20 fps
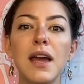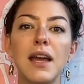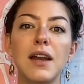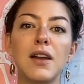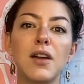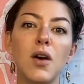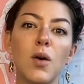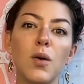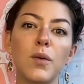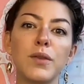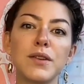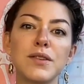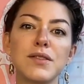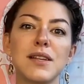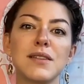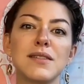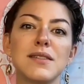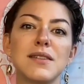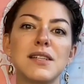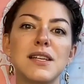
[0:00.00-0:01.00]
and own their
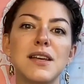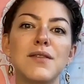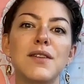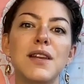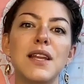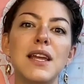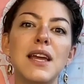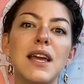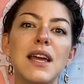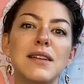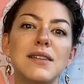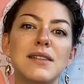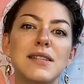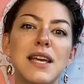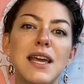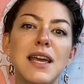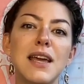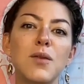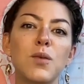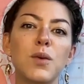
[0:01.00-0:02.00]
sensitivity and
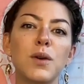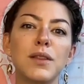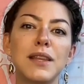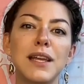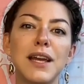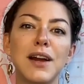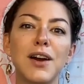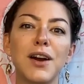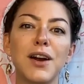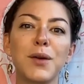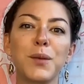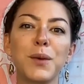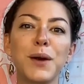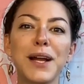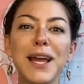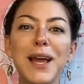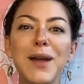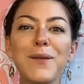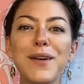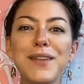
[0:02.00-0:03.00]
take what they are
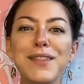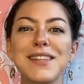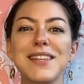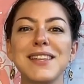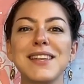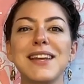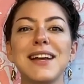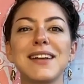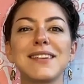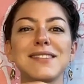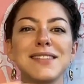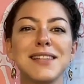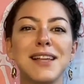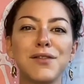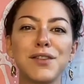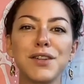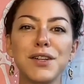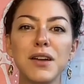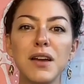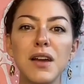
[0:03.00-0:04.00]
working with to the next
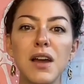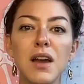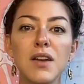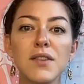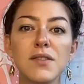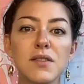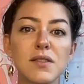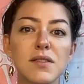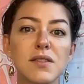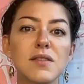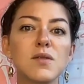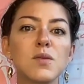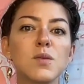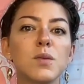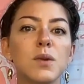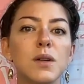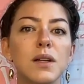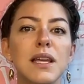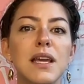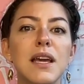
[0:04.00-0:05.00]
level. So this is
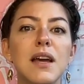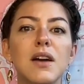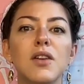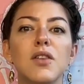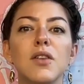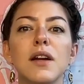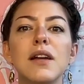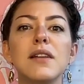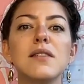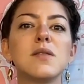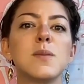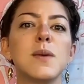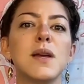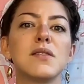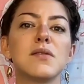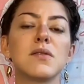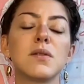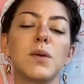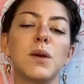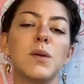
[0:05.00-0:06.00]
really a great
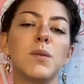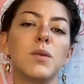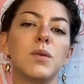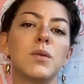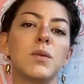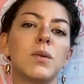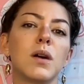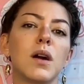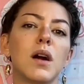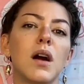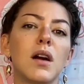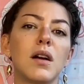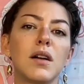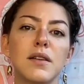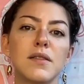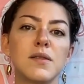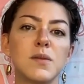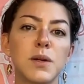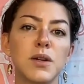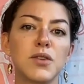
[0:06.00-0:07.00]
space for people who are
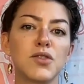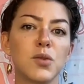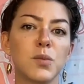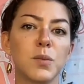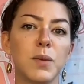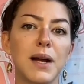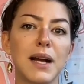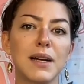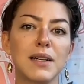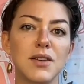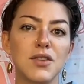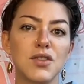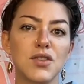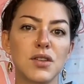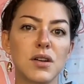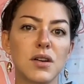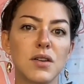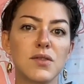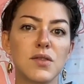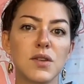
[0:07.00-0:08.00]
already spiritual
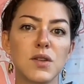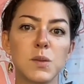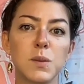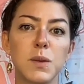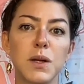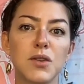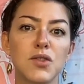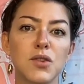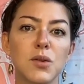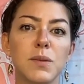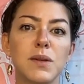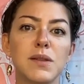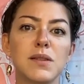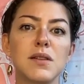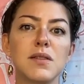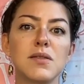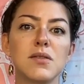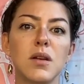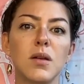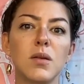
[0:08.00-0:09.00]
practitioners or spiritual
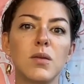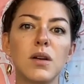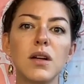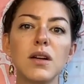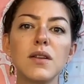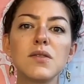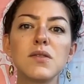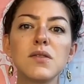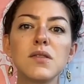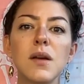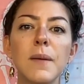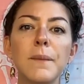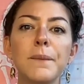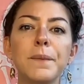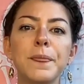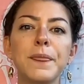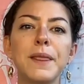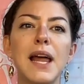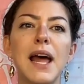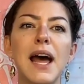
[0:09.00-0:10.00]
business owners
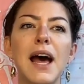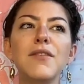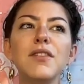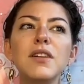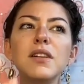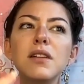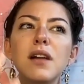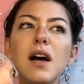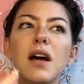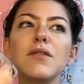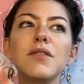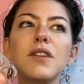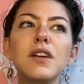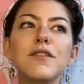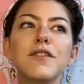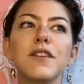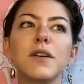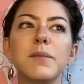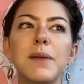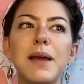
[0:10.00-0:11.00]
that have a lot of
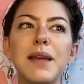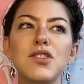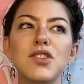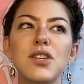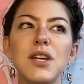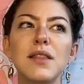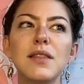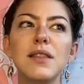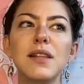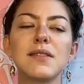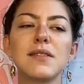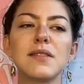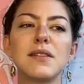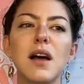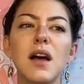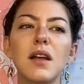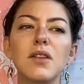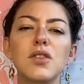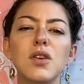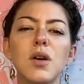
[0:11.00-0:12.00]
information that's
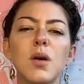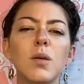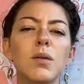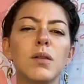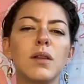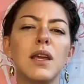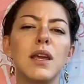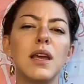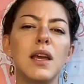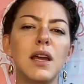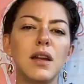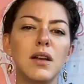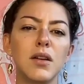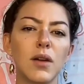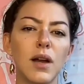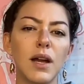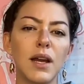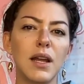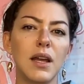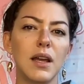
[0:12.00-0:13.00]
not totally
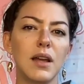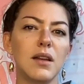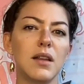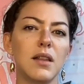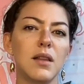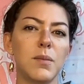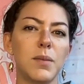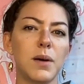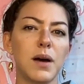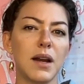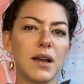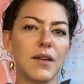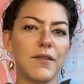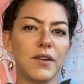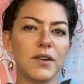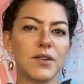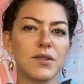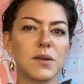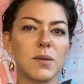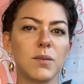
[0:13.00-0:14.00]
integrating into the body
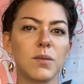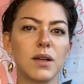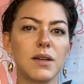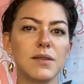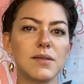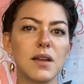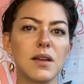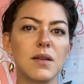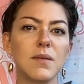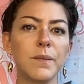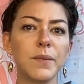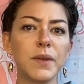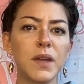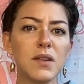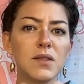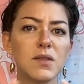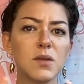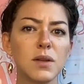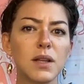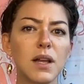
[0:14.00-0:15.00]
for some reason.
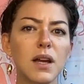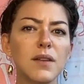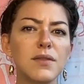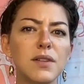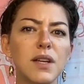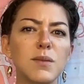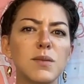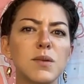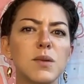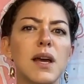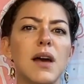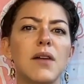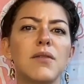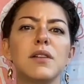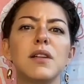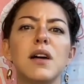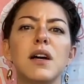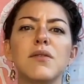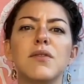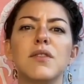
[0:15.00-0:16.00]
So a lot of times we have a
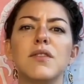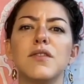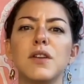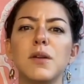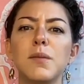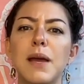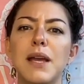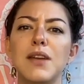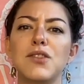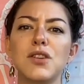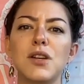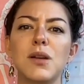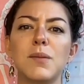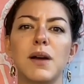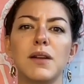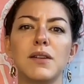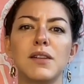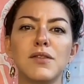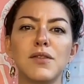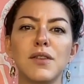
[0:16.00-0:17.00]
lot of information
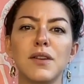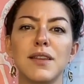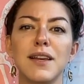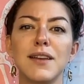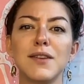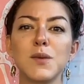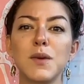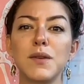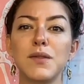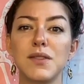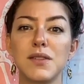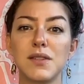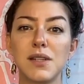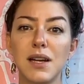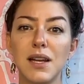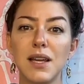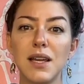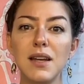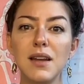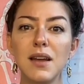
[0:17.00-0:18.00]
about different things we've
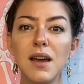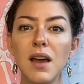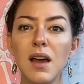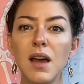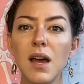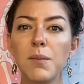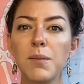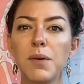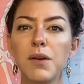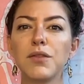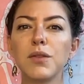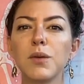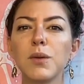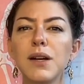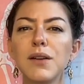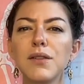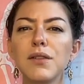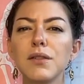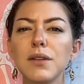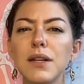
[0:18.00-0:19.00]
studied, but for
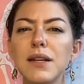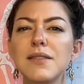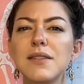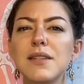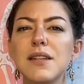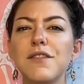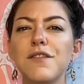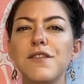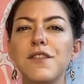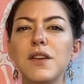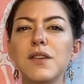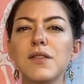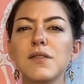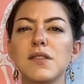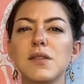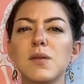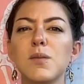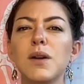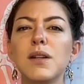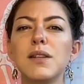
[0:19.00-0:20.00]
whatever reason, it
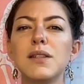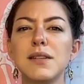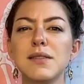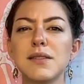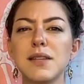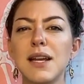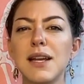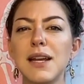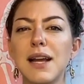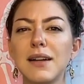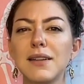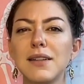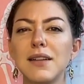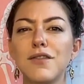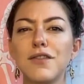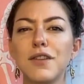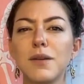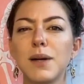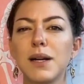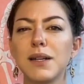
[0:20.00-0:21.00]
feels somewhat
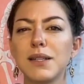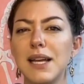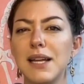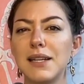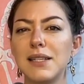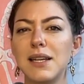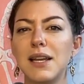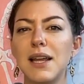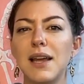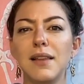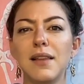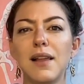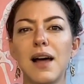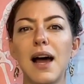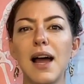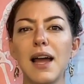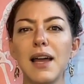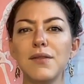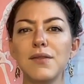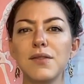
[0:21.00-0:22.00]
disconnected from our day-to-day
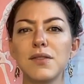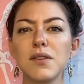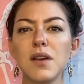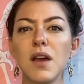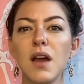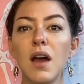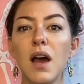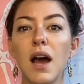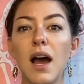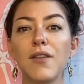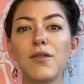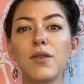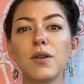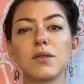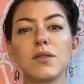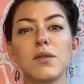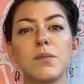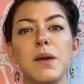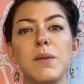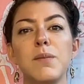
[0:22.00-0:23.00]
lives. I've
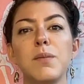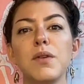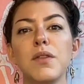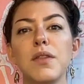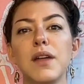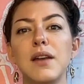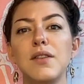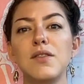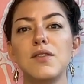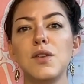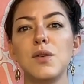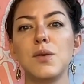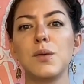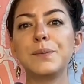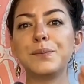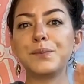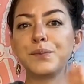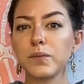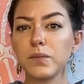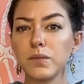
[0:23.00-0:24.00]
worked with people that
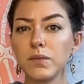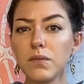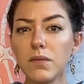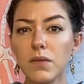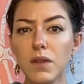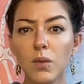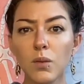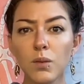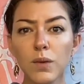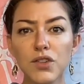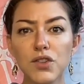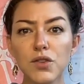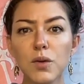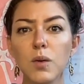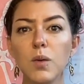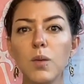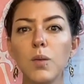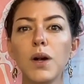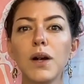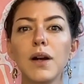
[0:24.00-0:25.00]
do
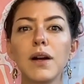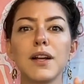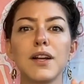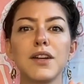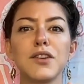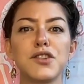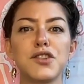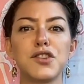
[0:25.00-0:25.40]
ritual work,